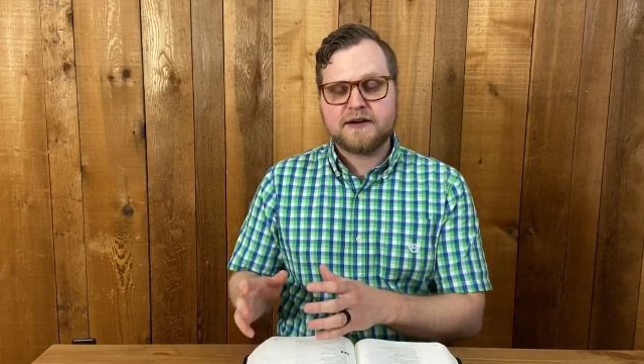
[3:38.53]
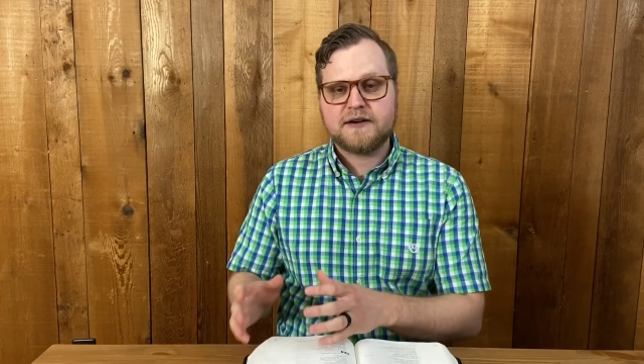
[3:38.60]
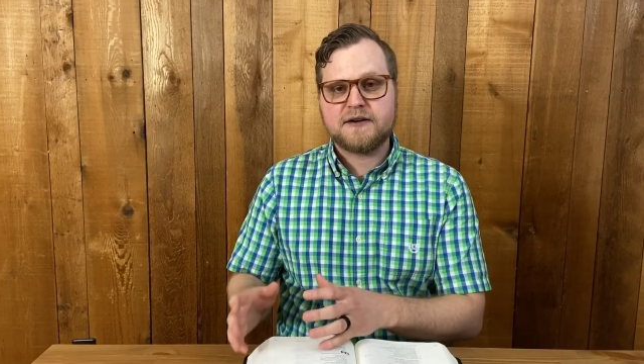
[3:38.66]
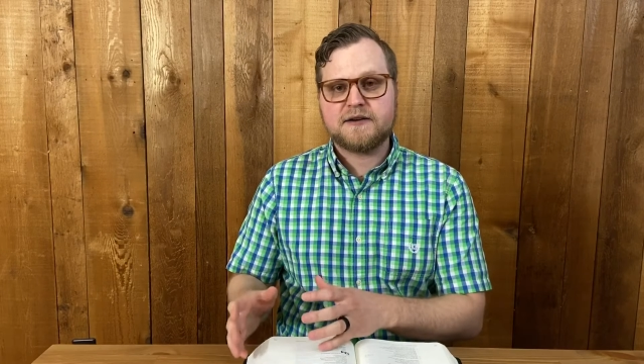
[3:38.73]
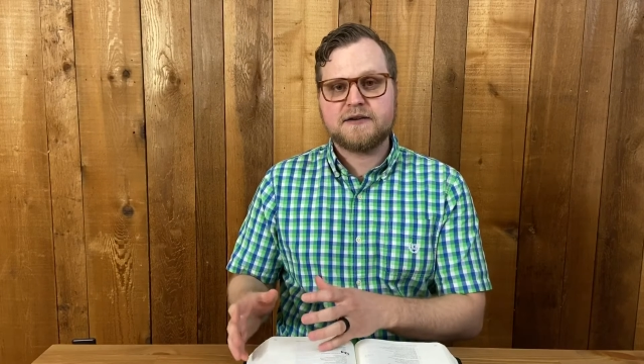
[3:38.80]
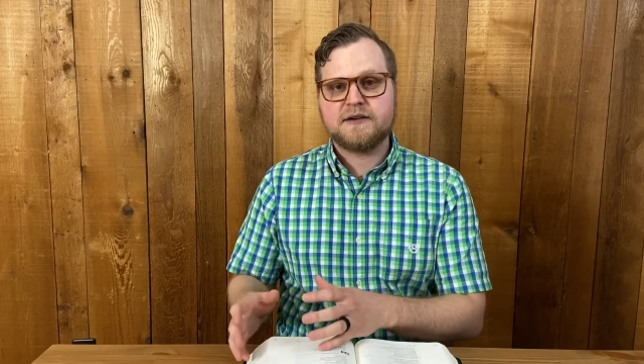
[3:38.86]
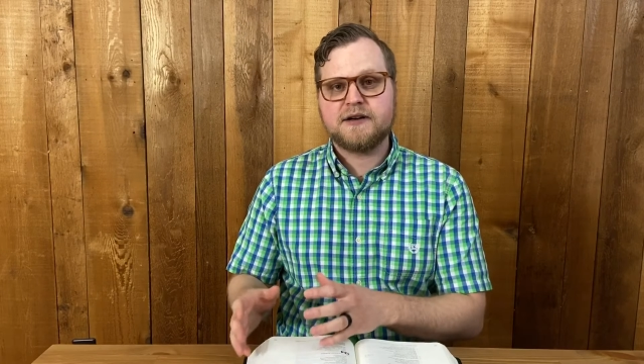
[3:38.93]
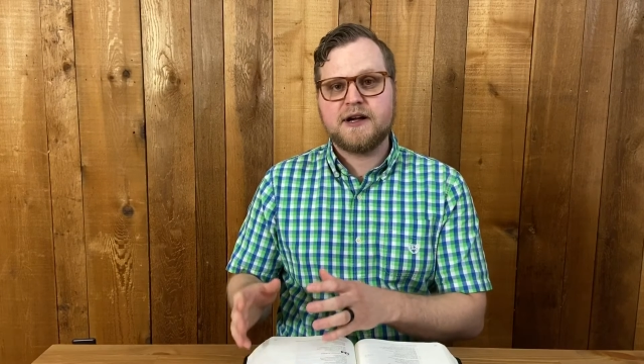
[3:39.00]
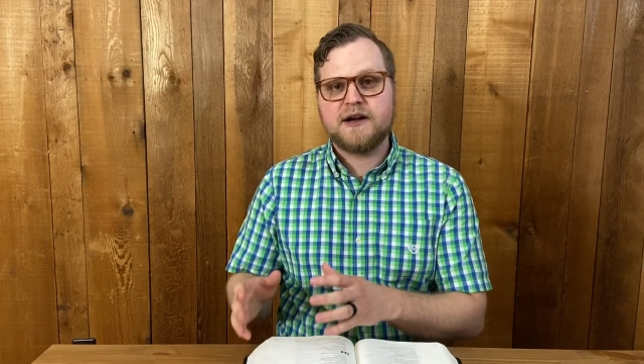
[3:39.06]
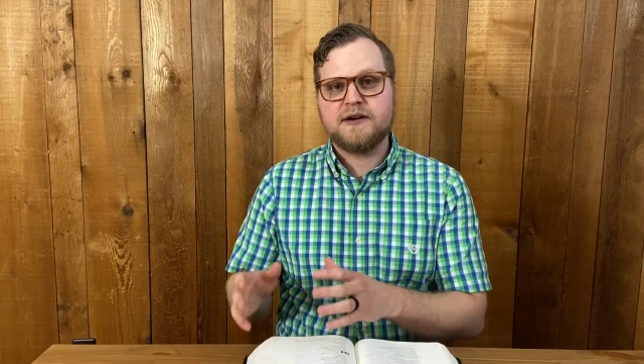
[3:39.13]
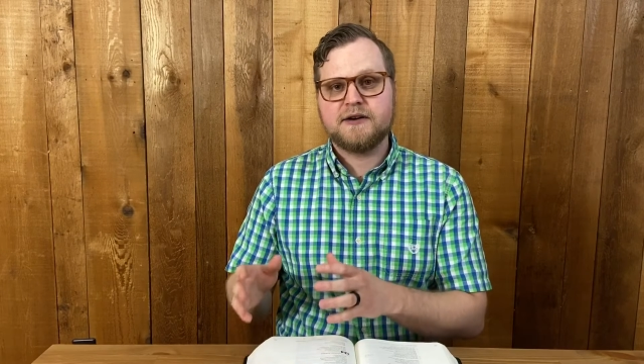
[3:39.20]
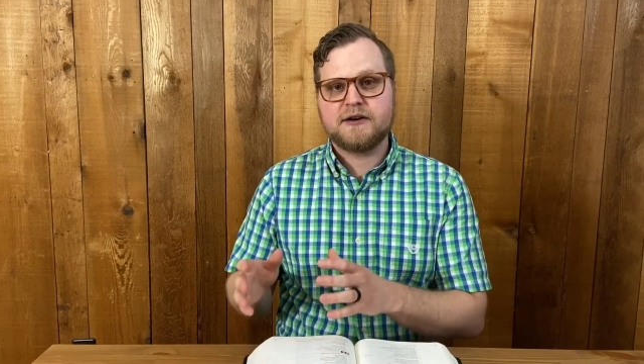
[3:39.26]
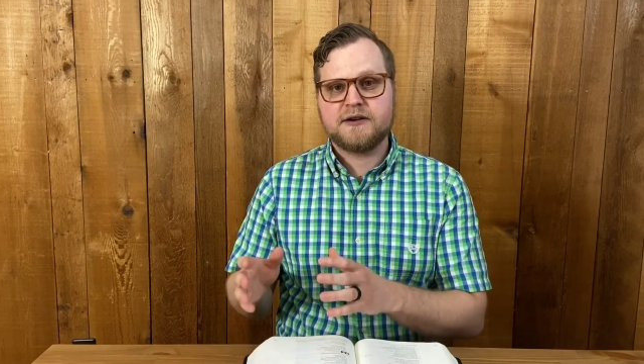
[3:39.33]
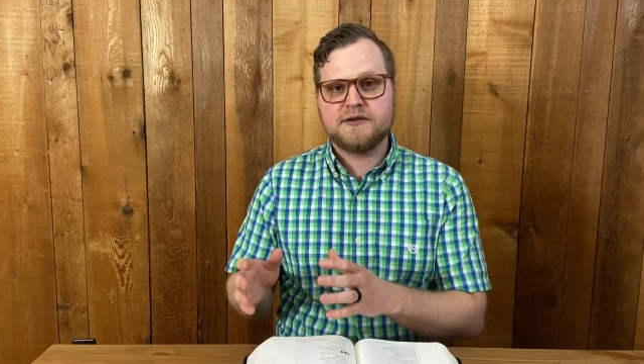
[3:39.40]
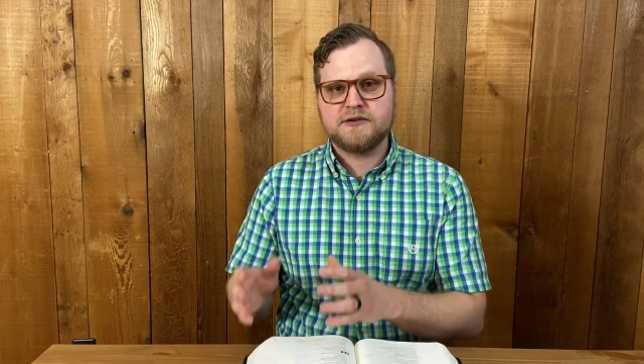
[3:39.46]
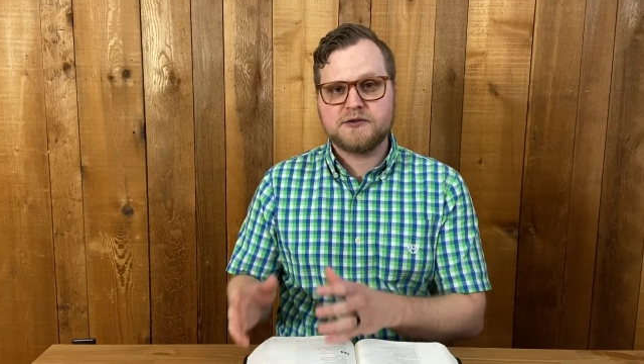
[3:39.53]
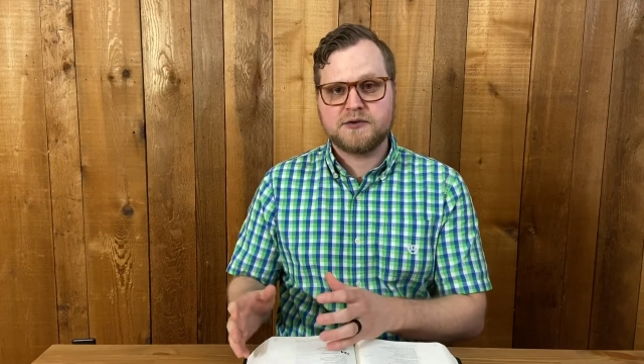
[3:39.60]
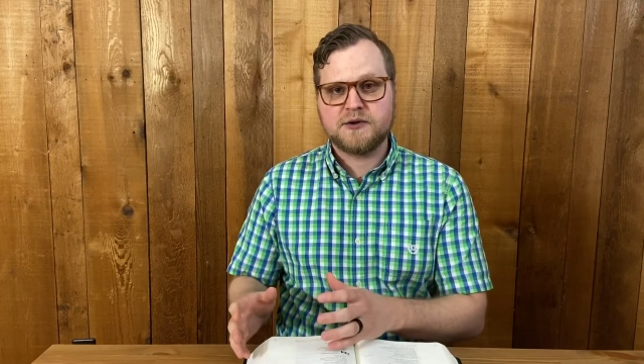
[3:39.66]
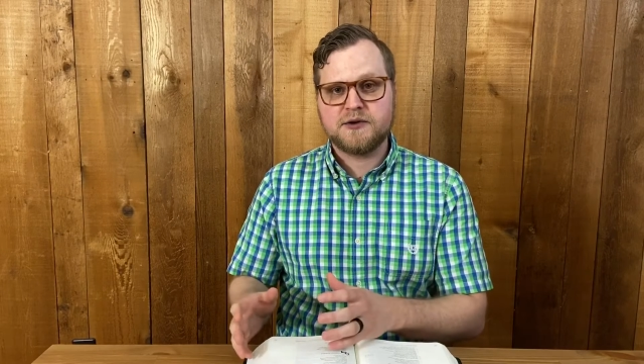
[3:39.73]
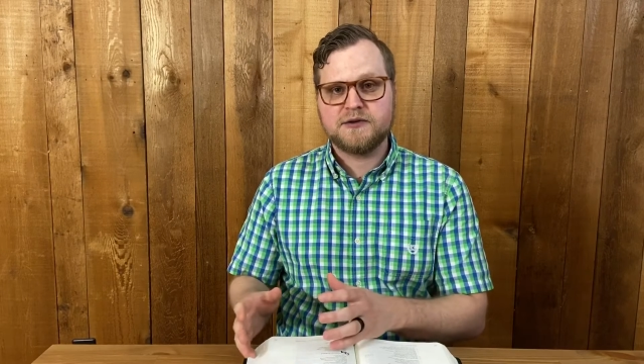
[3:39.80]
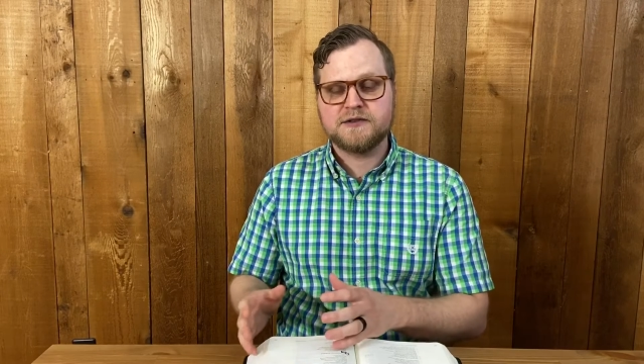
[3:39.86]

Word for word: all under control.